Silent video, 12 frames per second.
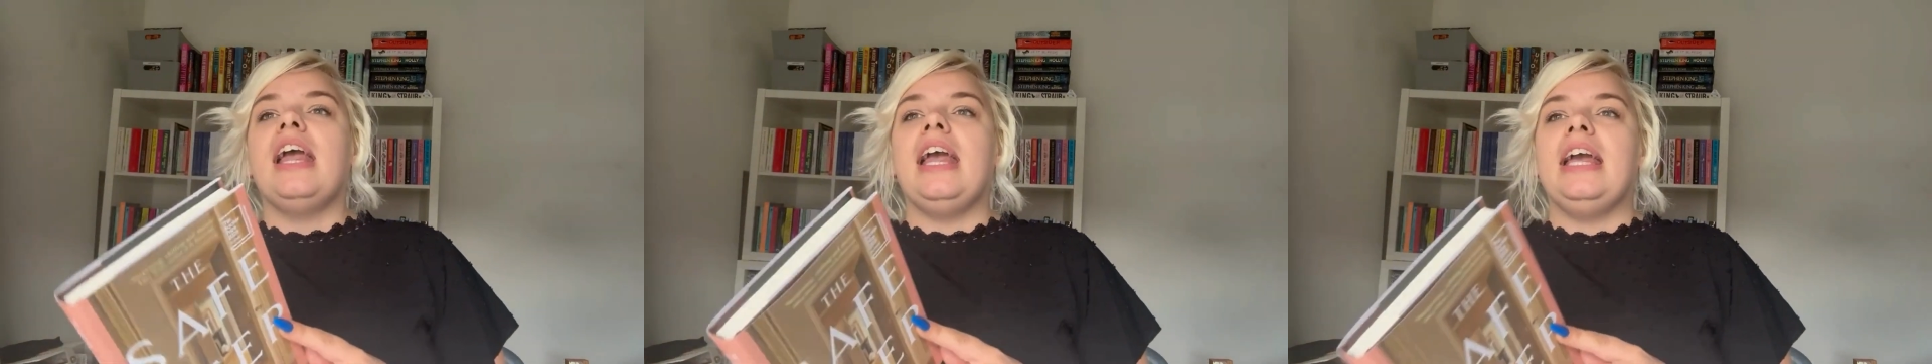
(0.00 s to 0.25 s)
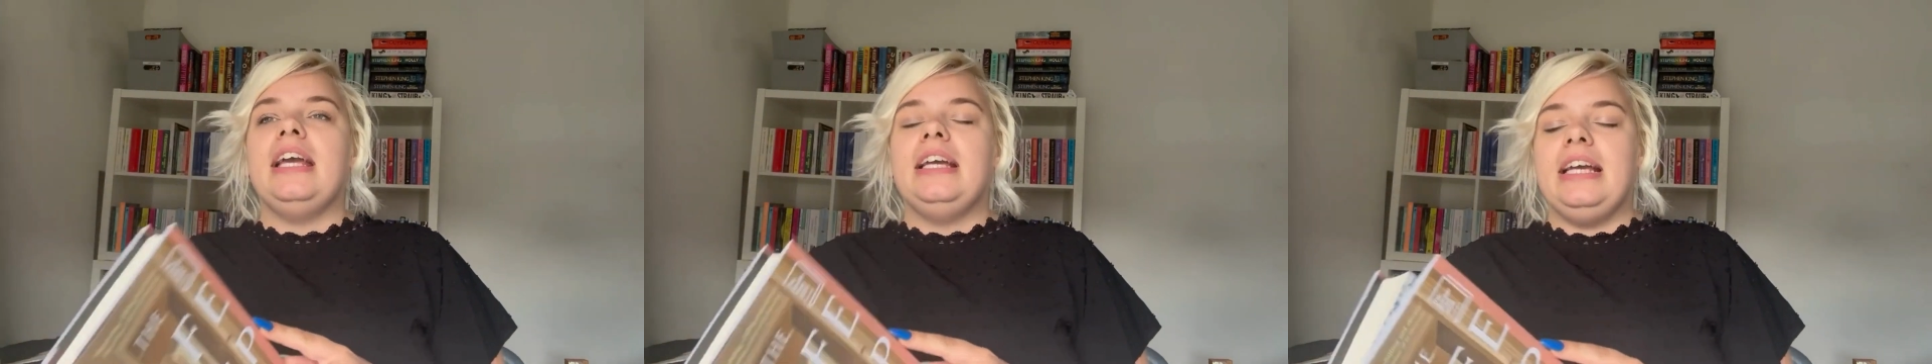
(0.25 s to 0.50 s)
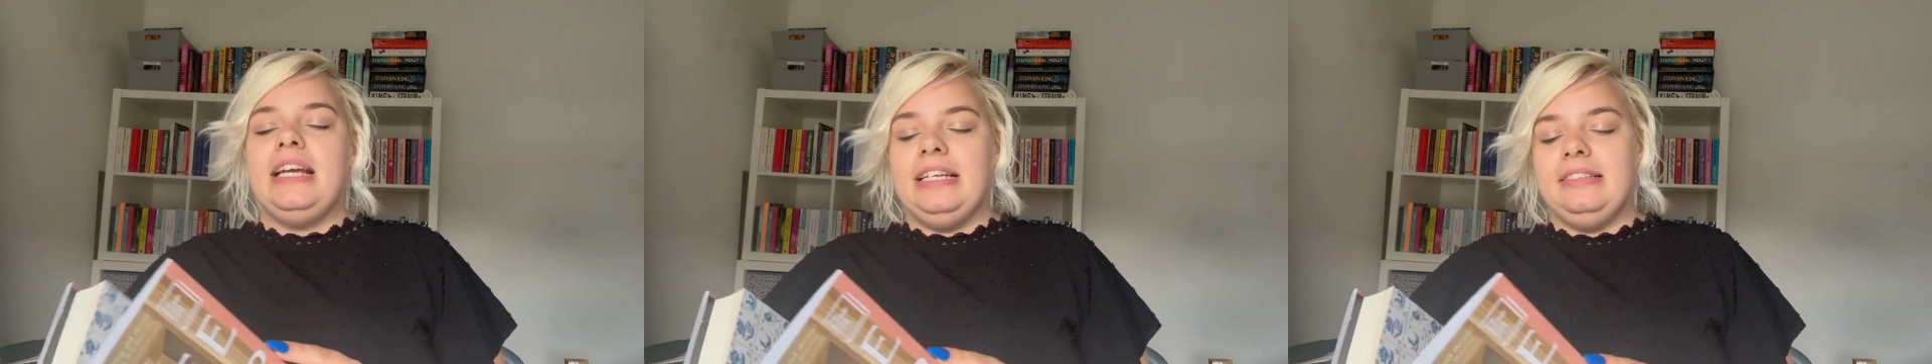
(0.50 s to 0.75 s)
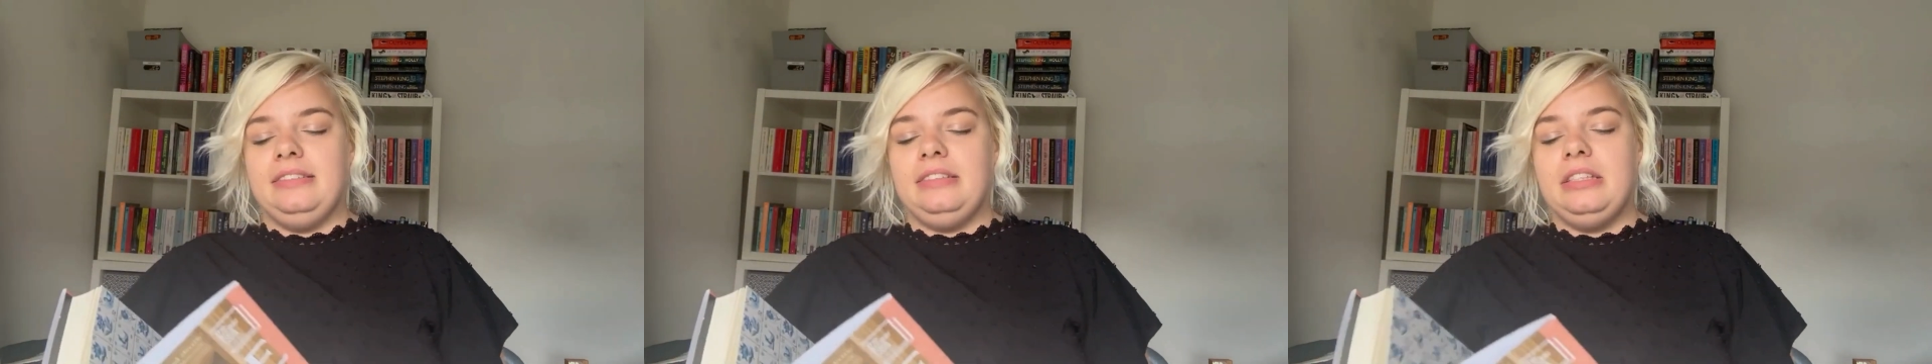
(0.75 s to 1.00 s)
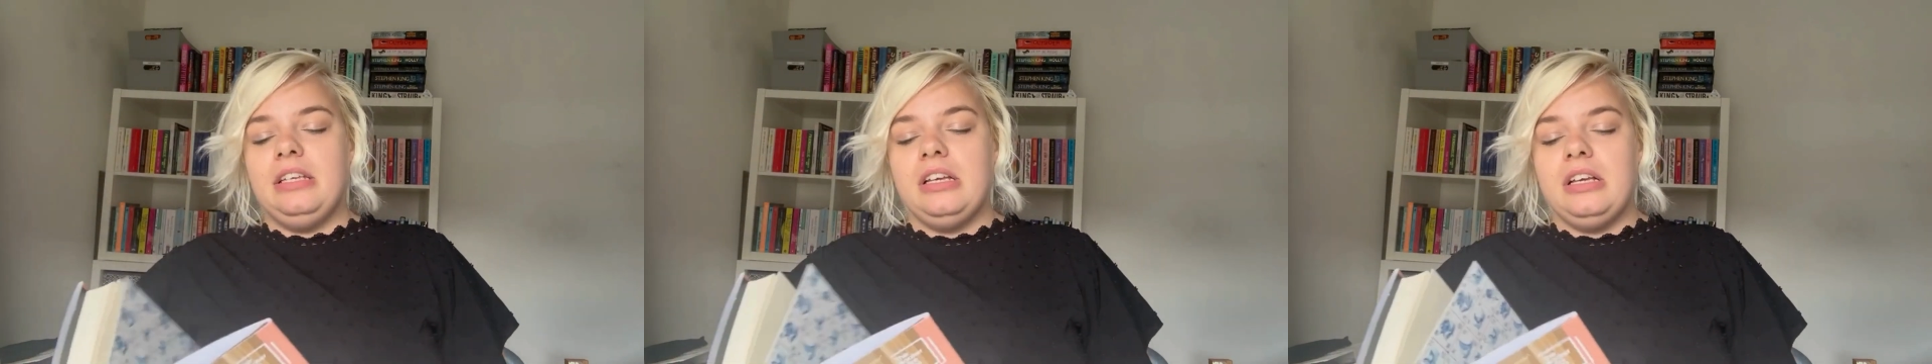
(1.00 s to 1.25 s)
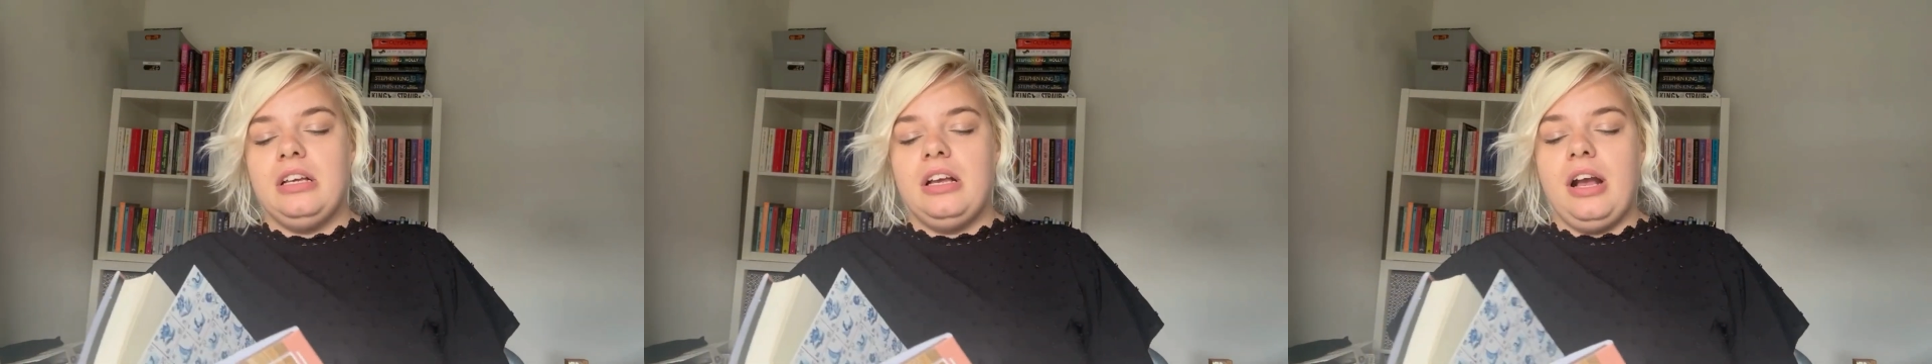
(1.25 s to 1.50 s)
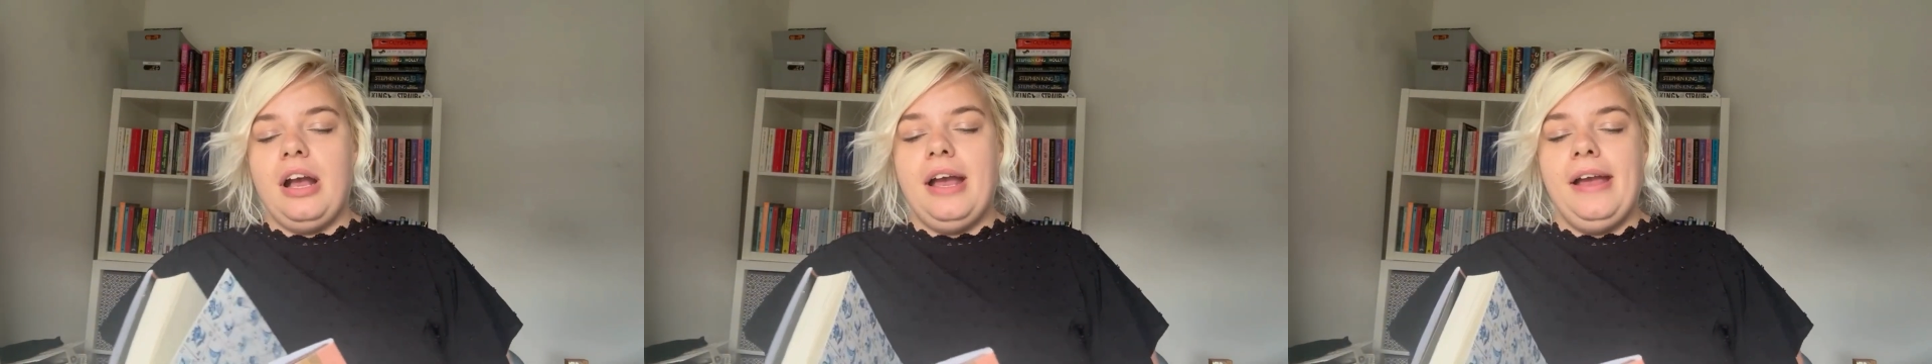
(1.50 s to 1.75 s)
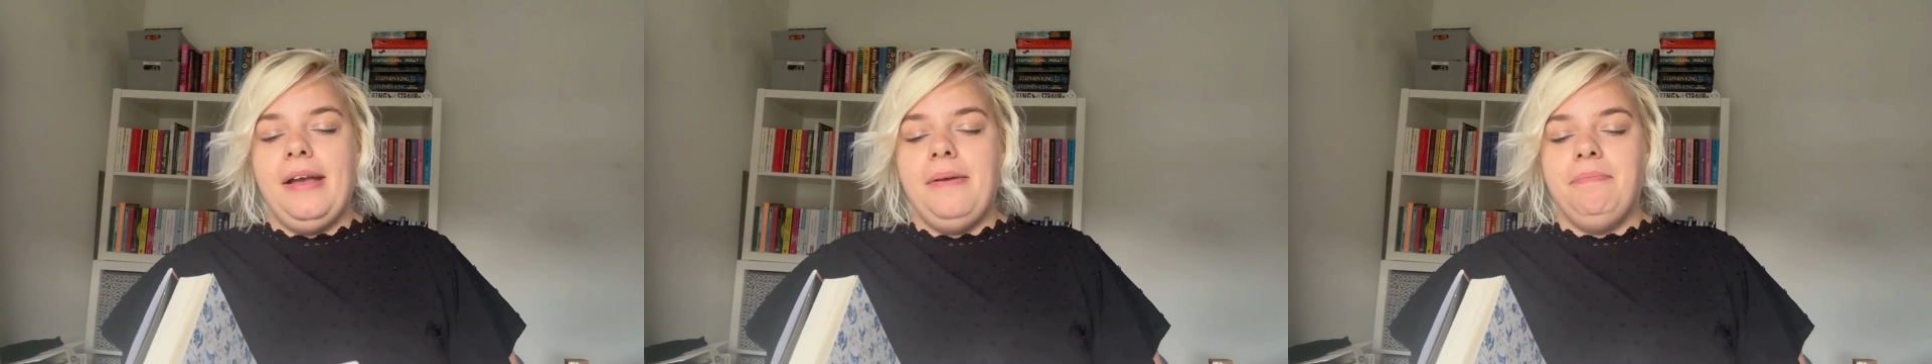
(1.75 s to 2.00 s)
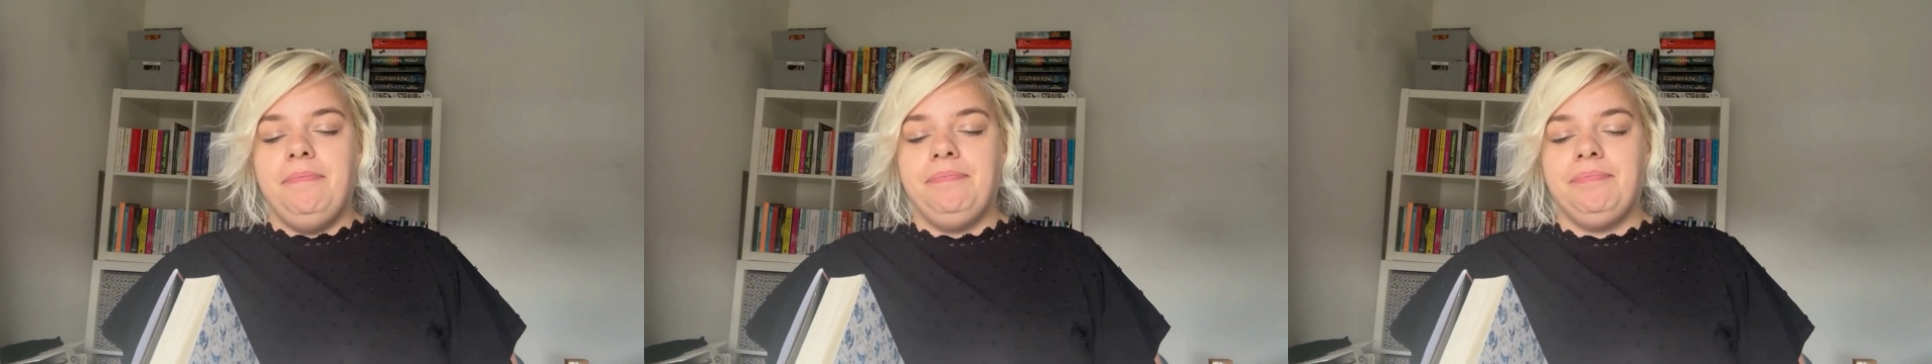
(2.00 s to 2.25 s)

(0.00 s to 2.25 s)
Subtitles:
It is, I